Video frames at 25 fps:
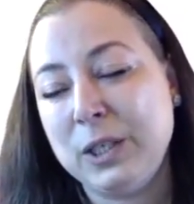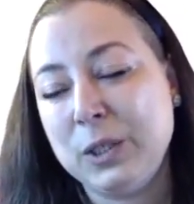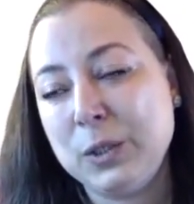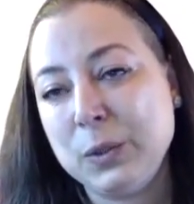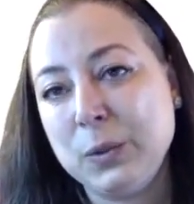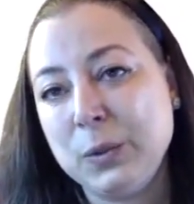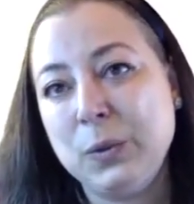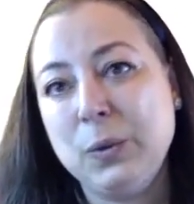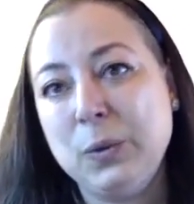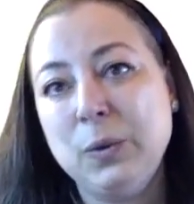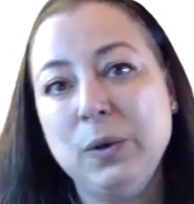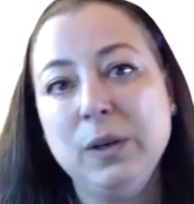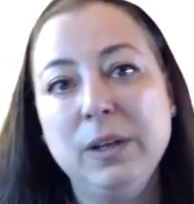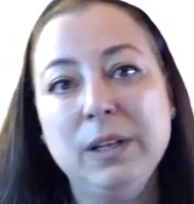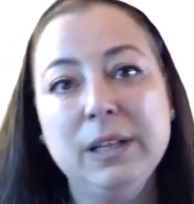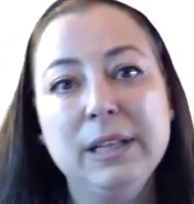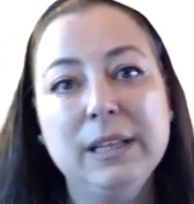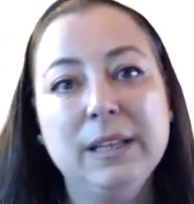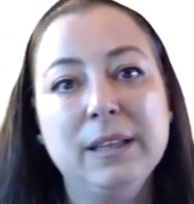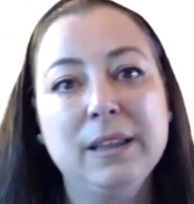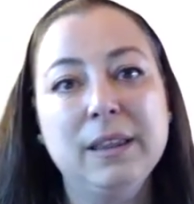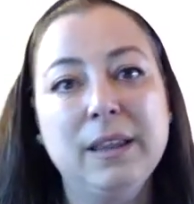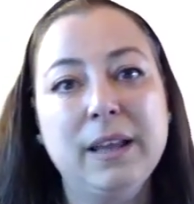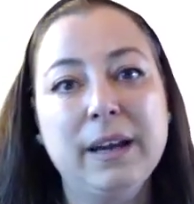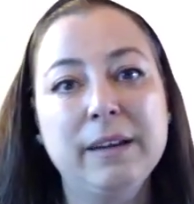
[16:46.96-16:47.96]
2,
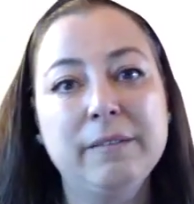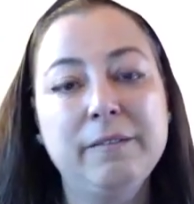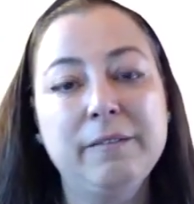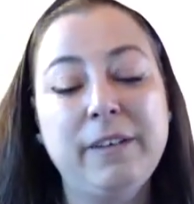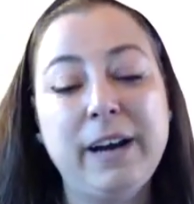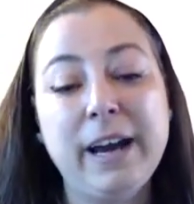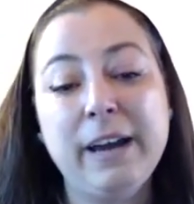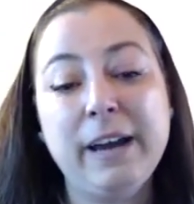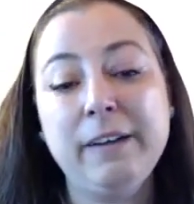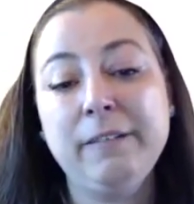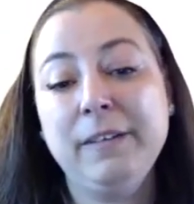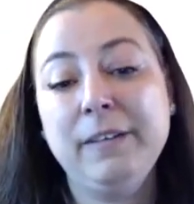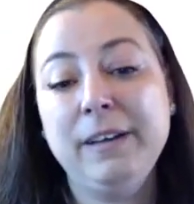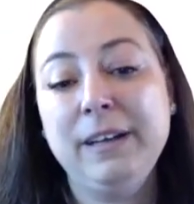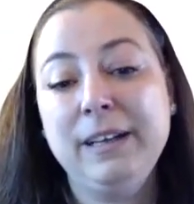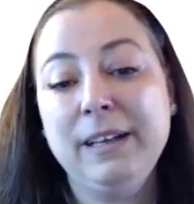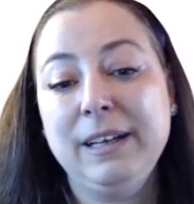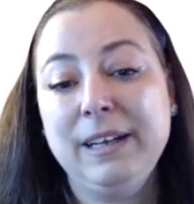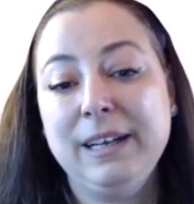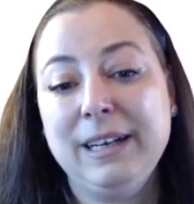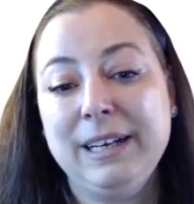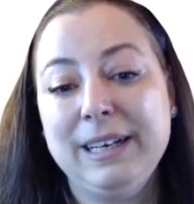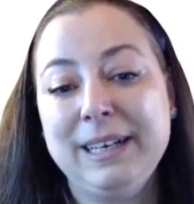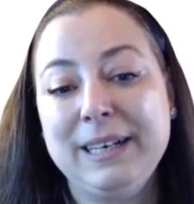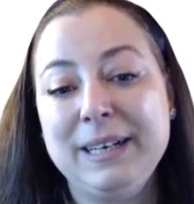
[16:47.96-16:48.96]
line 5,
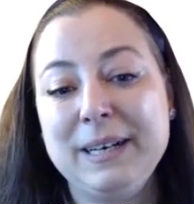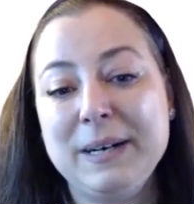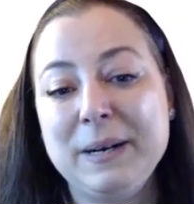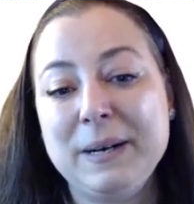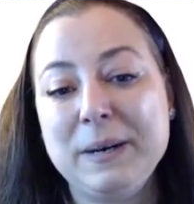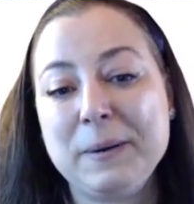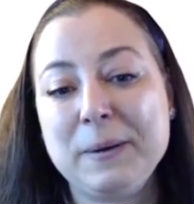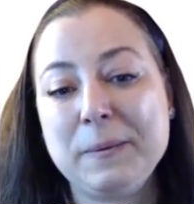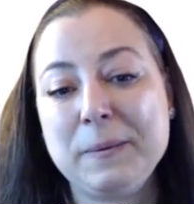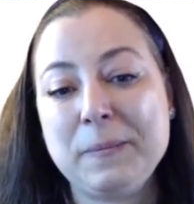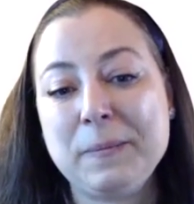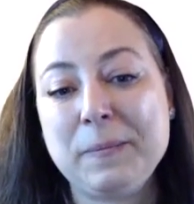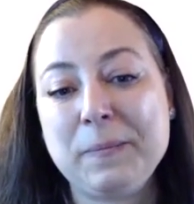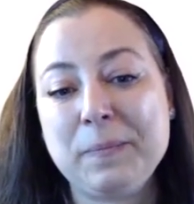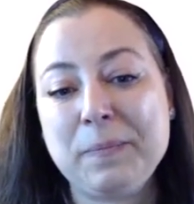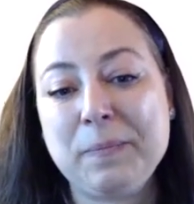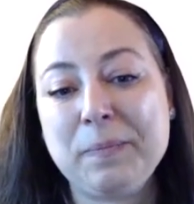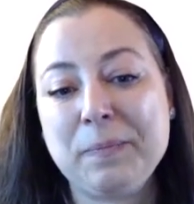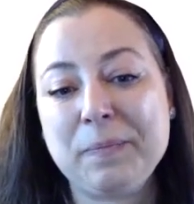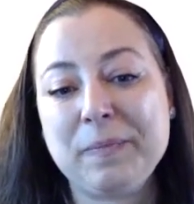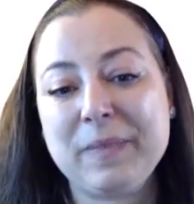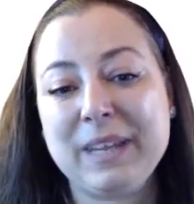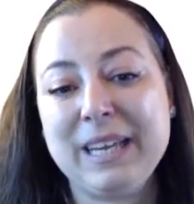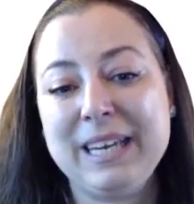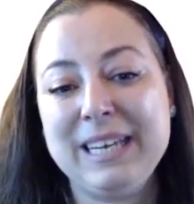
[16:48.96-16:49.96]

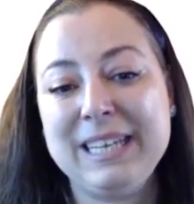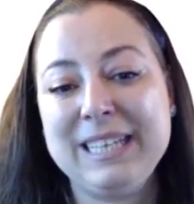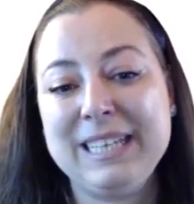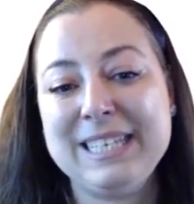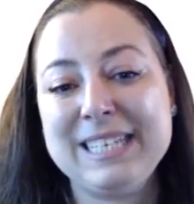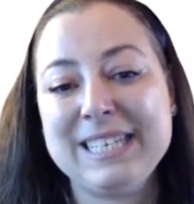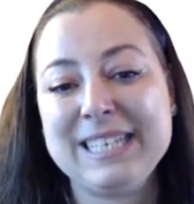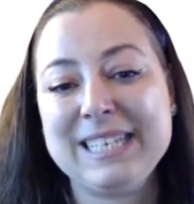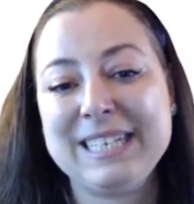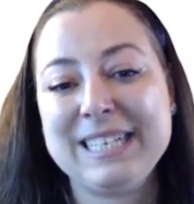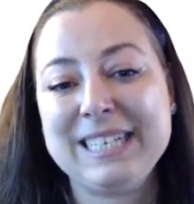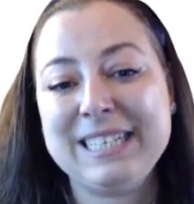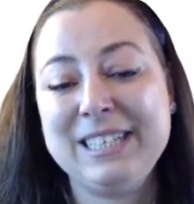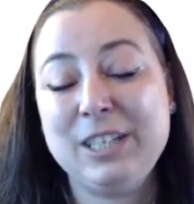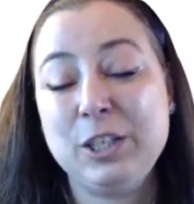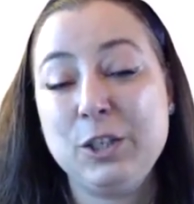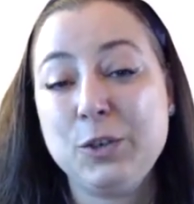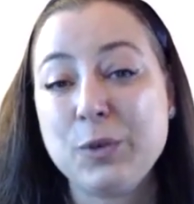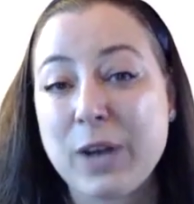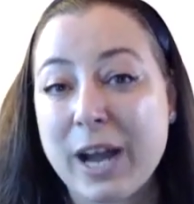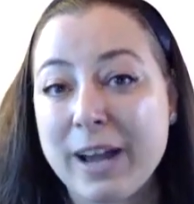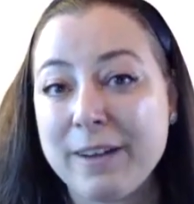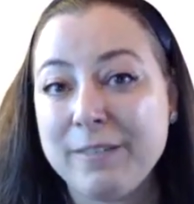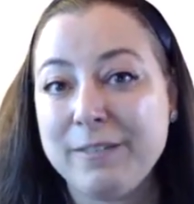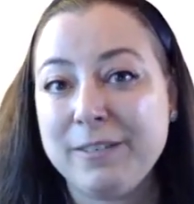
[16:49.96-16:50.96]
it's the
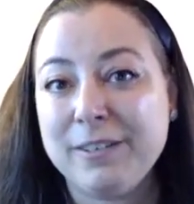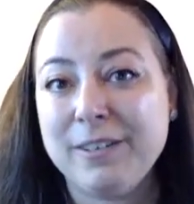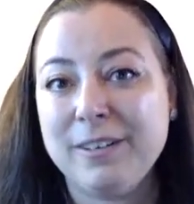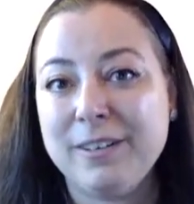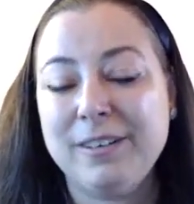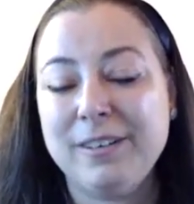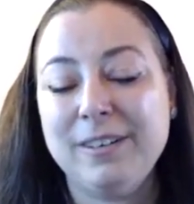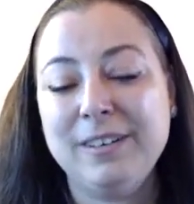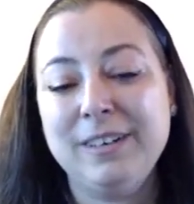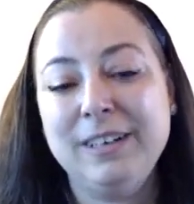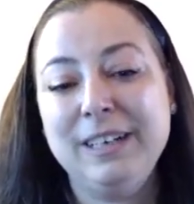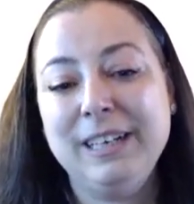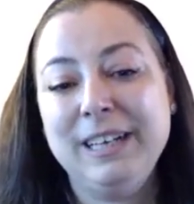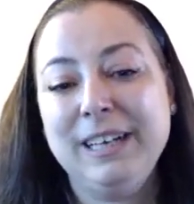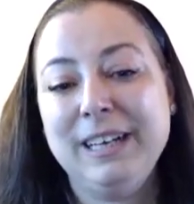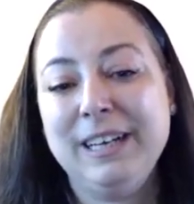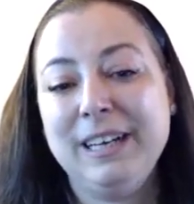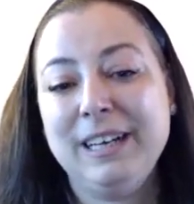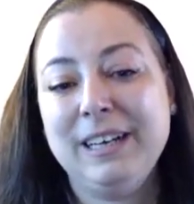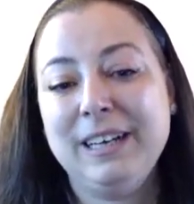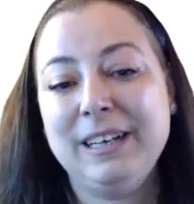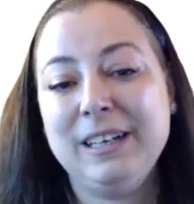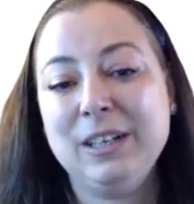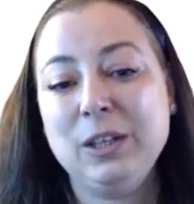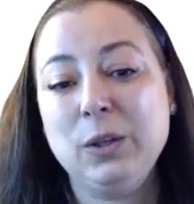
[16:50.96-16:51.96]
driver
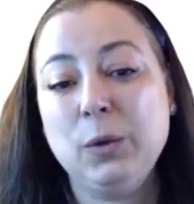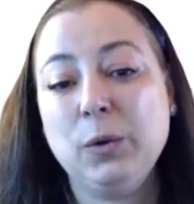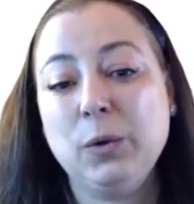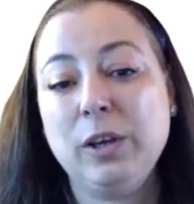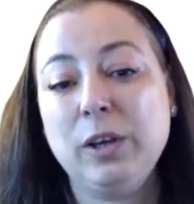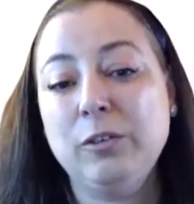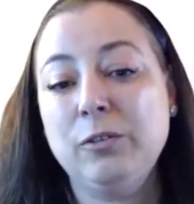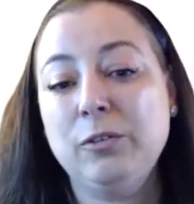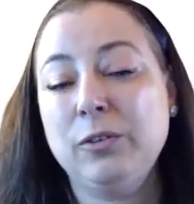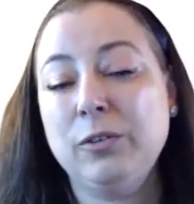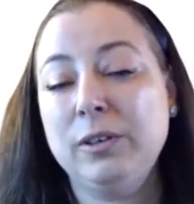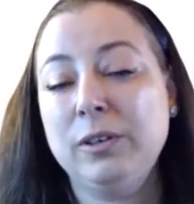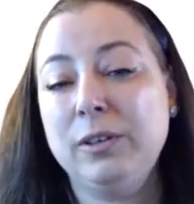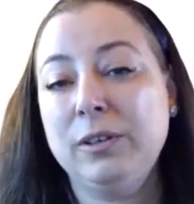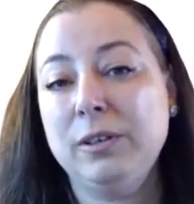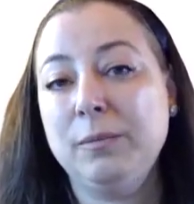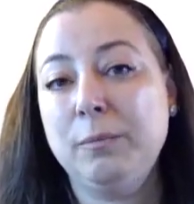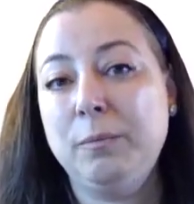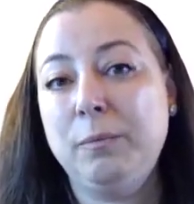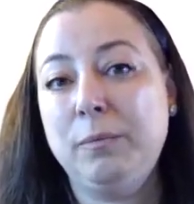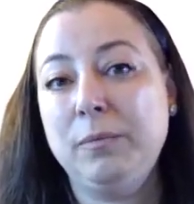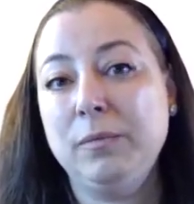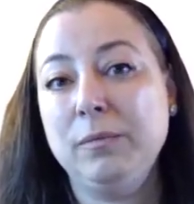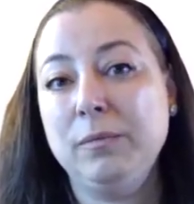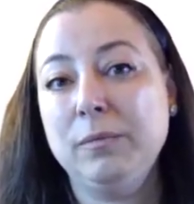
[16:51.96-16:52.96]
looking for
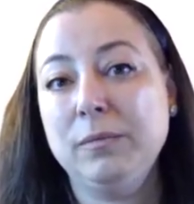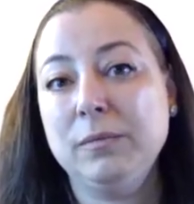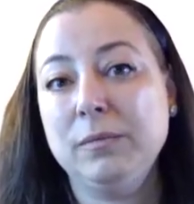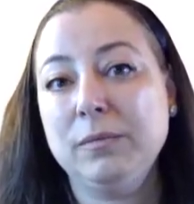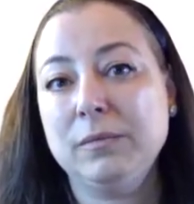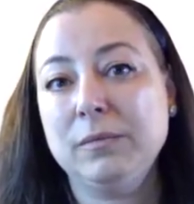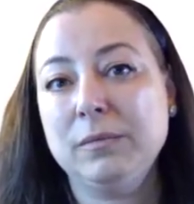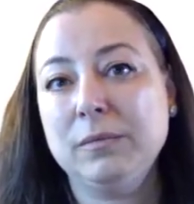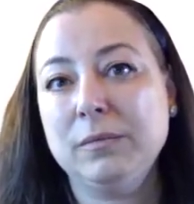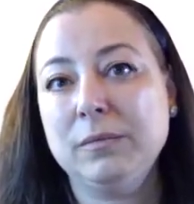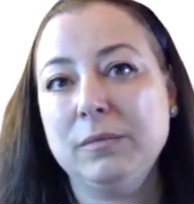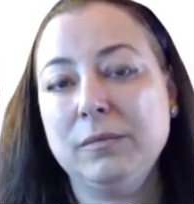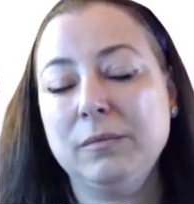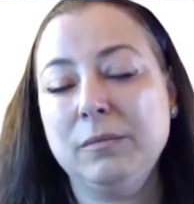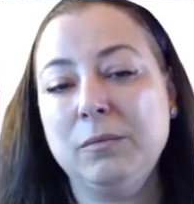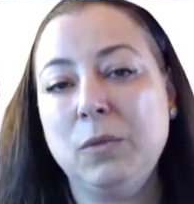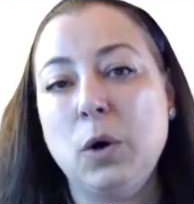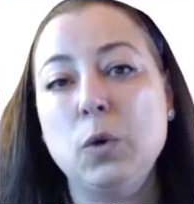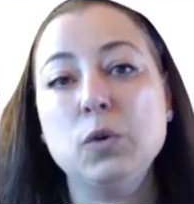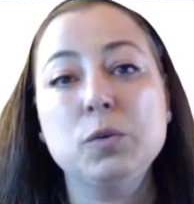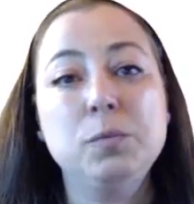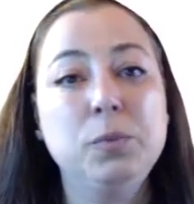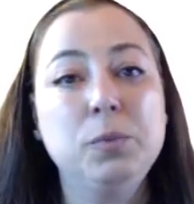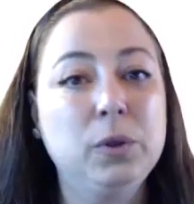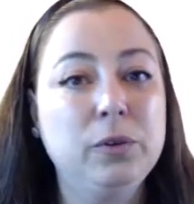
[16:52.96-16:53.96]
the
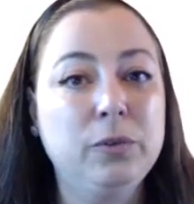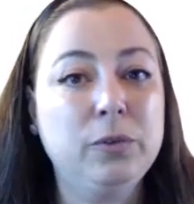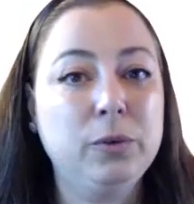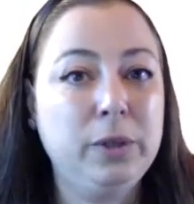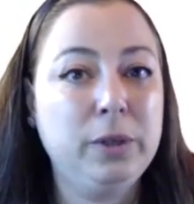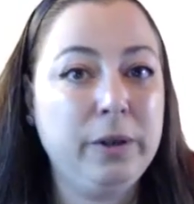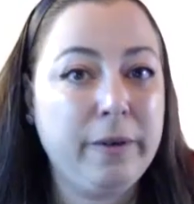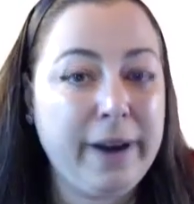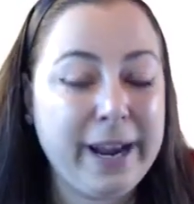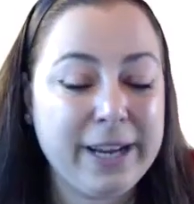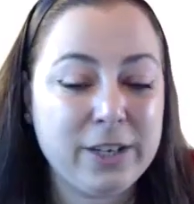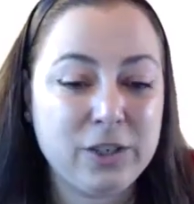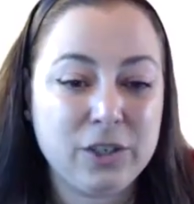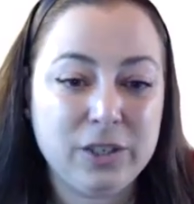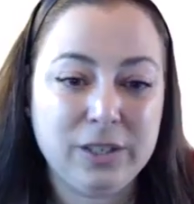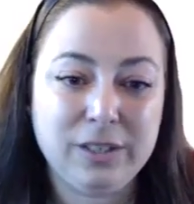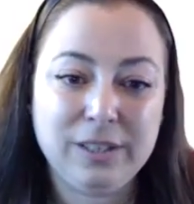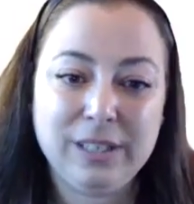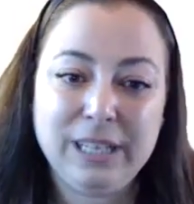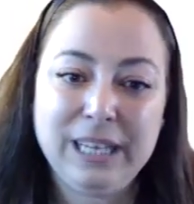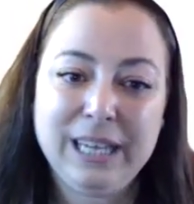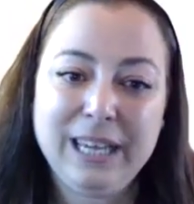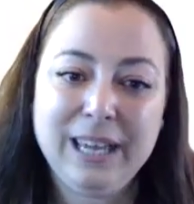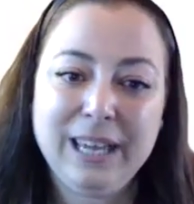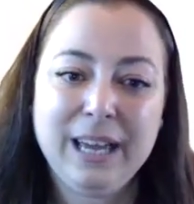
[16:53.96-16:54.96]
most beautiful
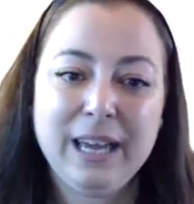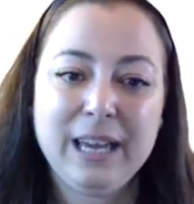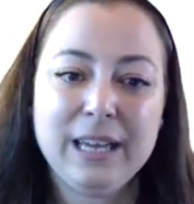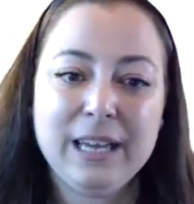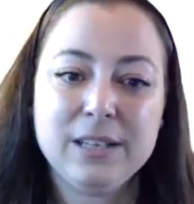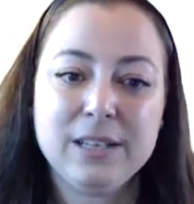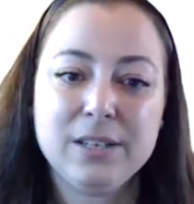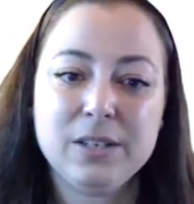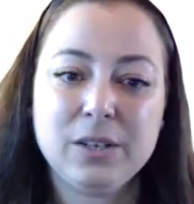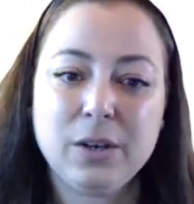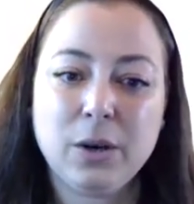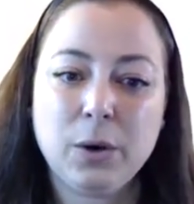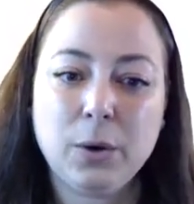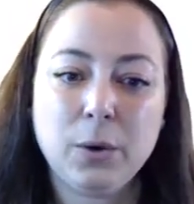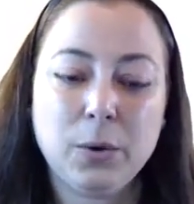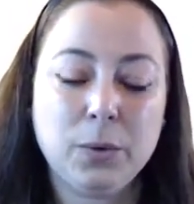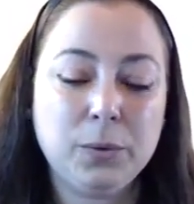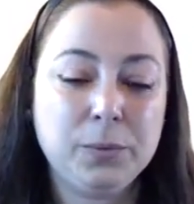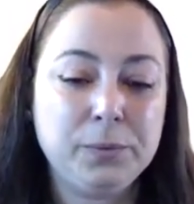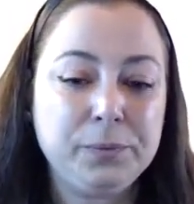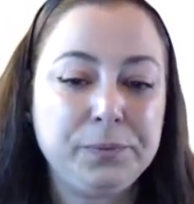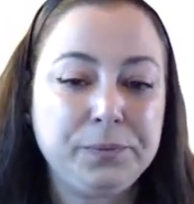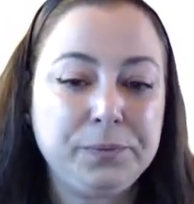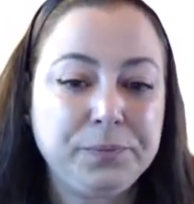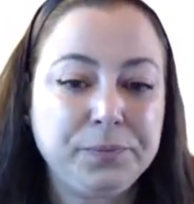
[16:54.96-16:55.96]
direction.
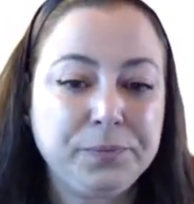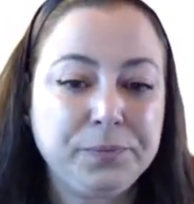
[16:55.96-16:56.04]
So